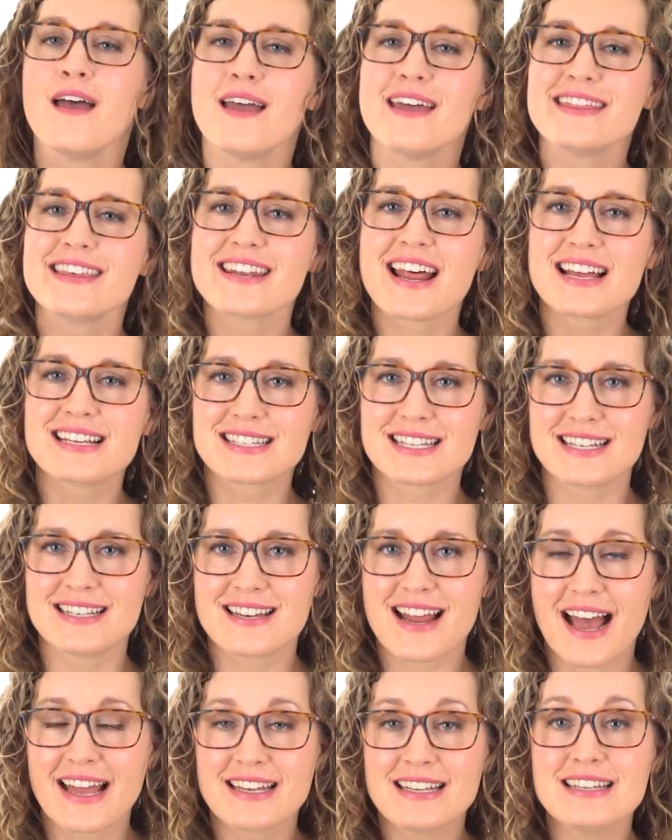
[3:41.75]
In the nineteen
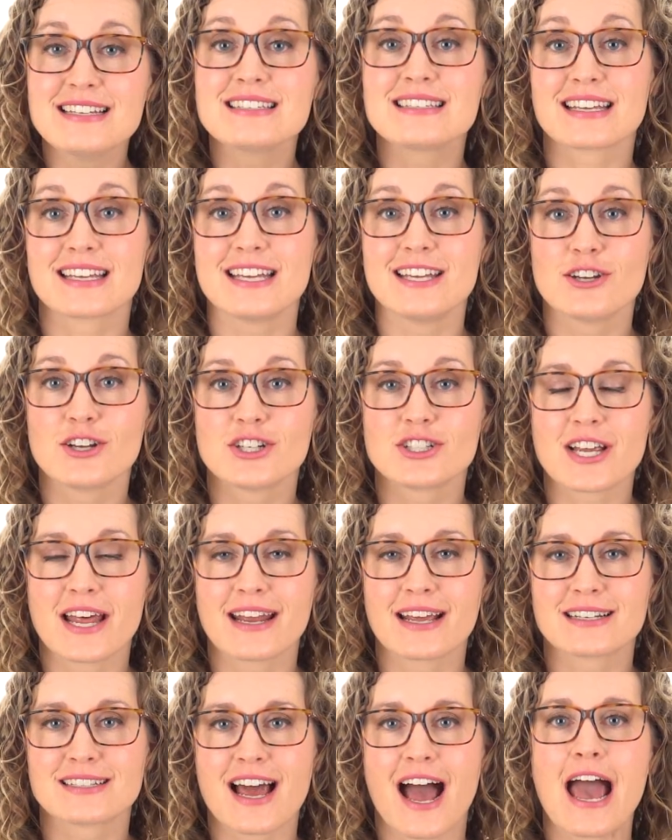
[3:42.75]
nineties, the
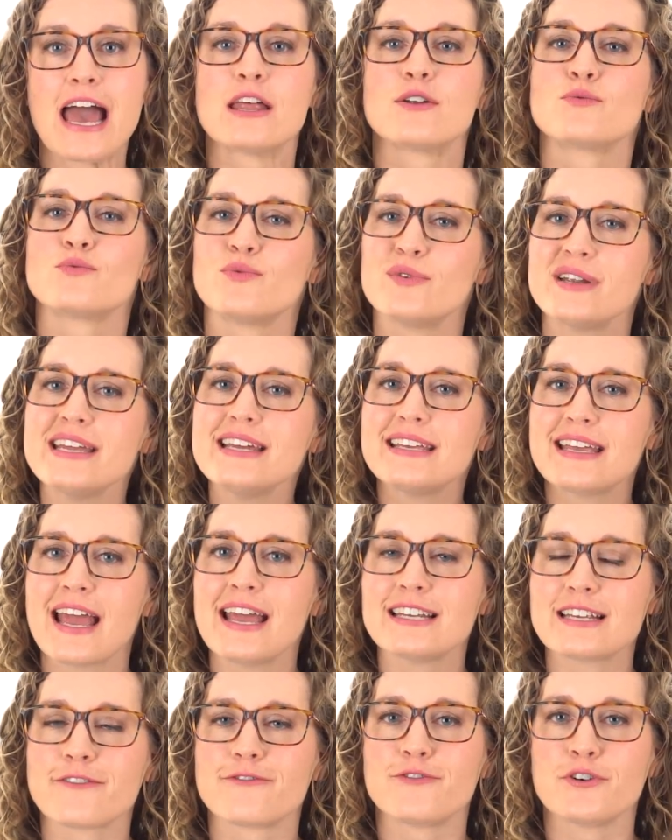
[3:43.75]
ketogenic diet
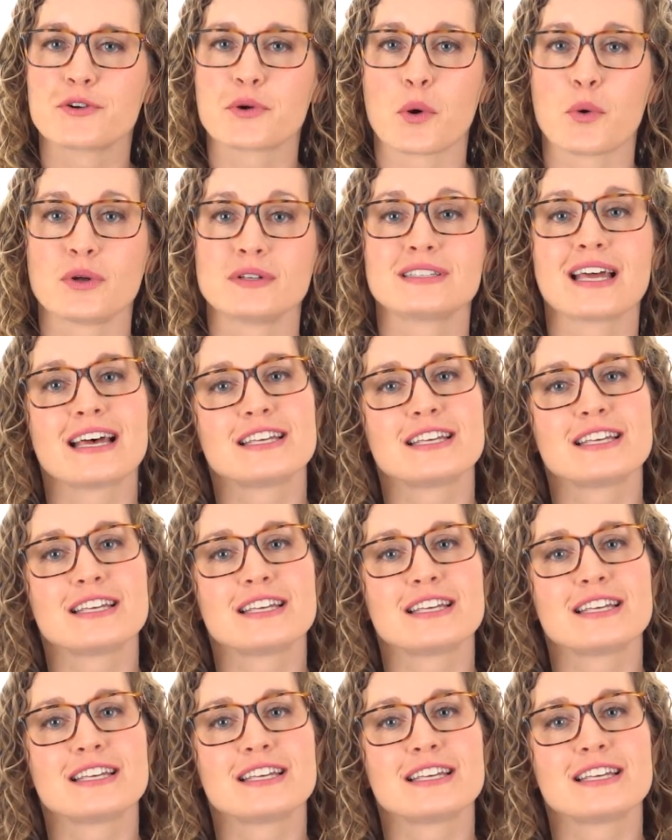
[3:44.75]
regained a foothold